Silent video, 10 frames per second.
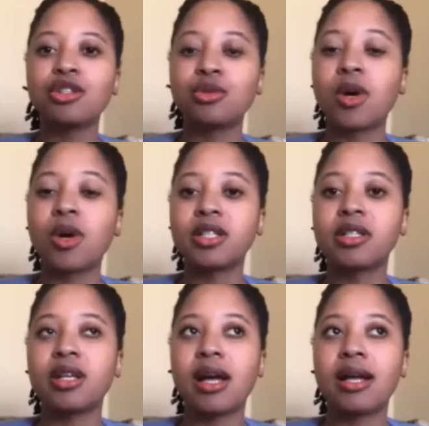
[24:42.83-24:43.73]

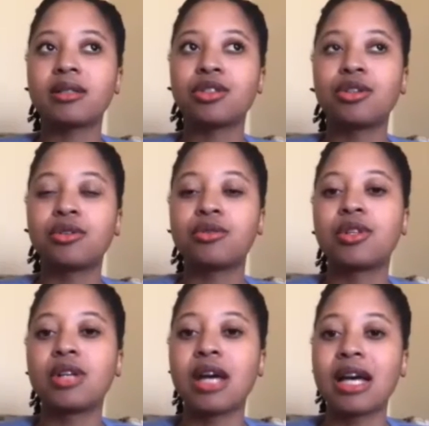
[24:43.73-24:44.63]
wanted
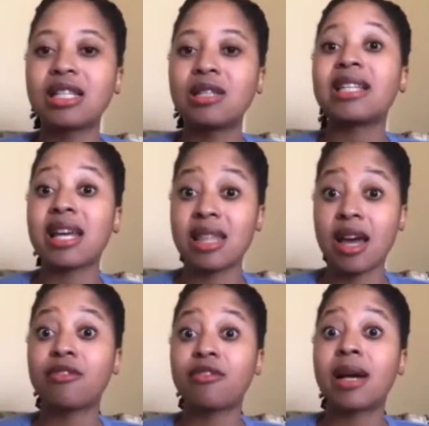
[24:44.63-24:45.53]
a space like
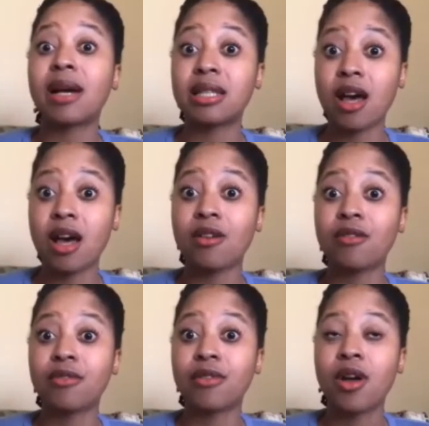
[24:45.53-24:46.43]
that for
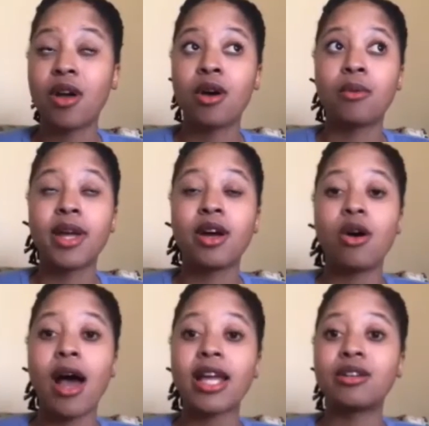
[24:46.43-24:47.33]
myself, where
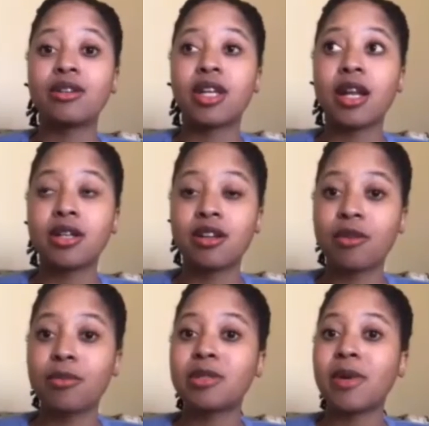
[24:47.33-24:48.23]
I can
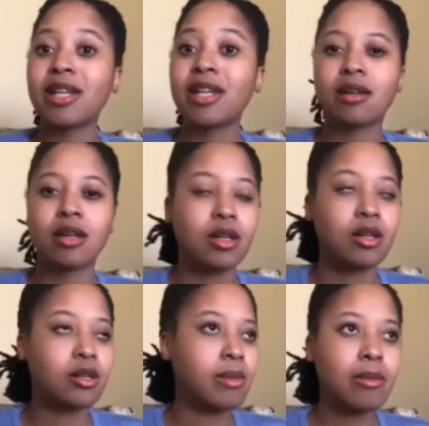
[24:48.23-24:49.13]
different perspectives. I can
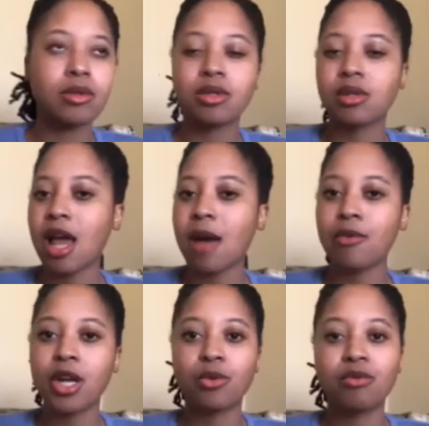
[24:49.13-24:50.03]
be able to
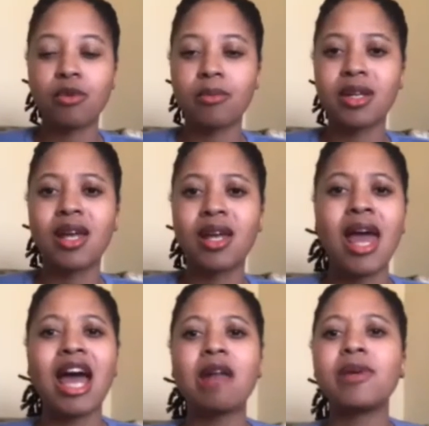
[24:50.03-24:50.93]
collaborate with women
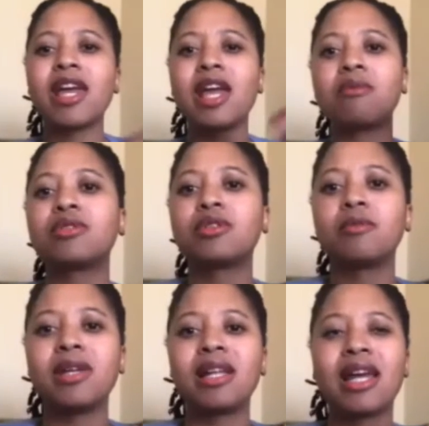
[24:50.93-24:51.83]
and be able to
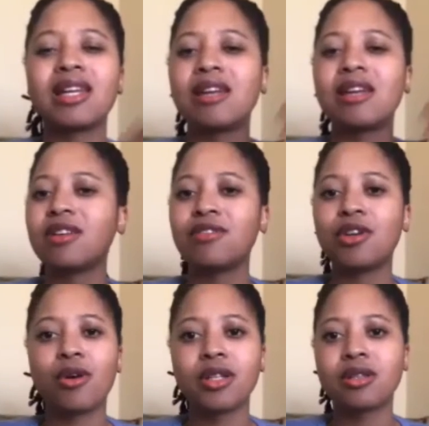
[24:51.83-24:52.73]
be like, even if you're
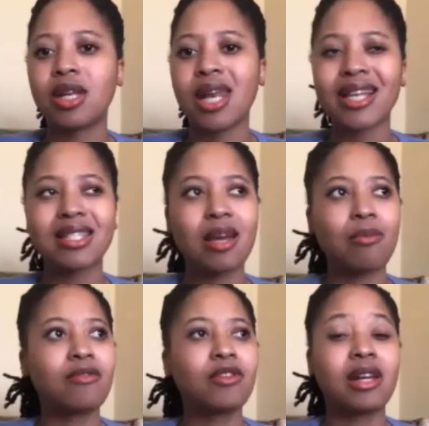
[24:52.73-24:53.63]
going to the next step
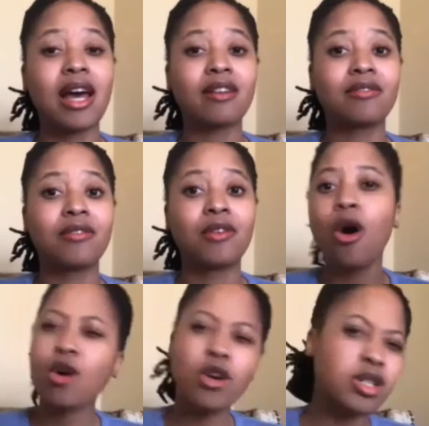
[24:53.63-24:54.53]
of your life
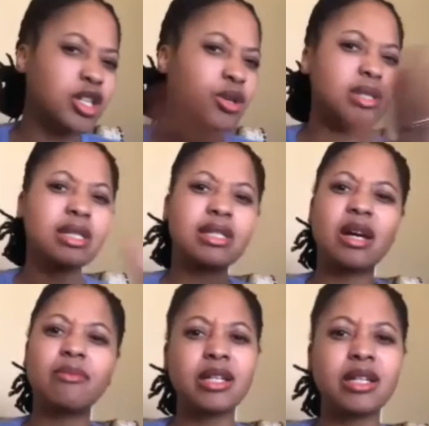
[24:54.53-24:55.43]
or choosing
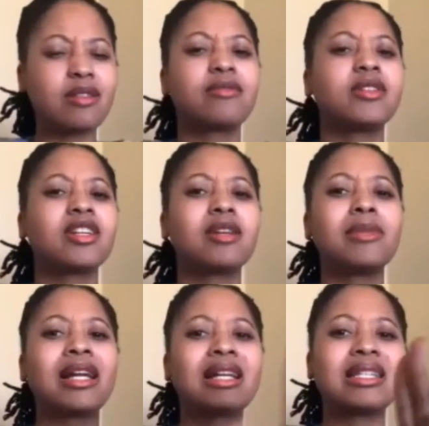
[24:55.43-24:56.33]
something different, you can
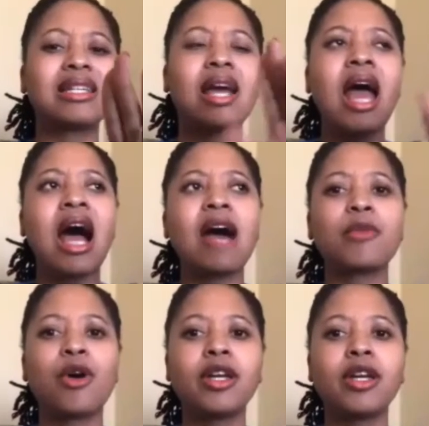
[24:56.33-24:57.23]
like, listen, I'm
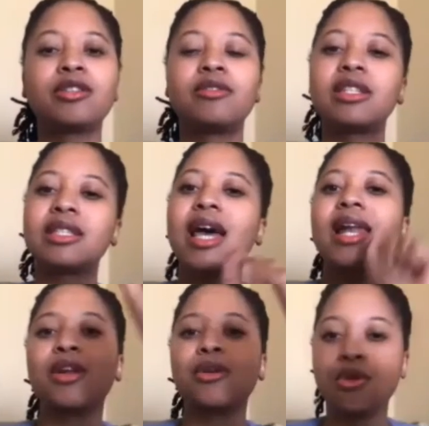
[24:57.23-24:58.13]
going into this and
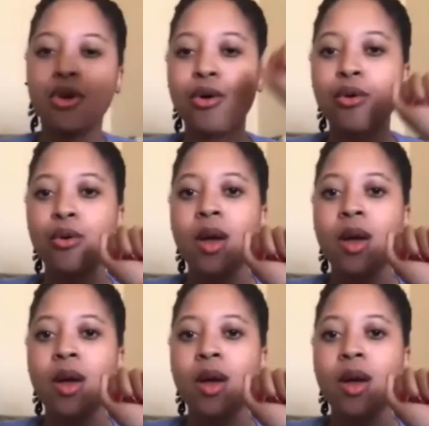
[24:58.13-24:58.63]
I know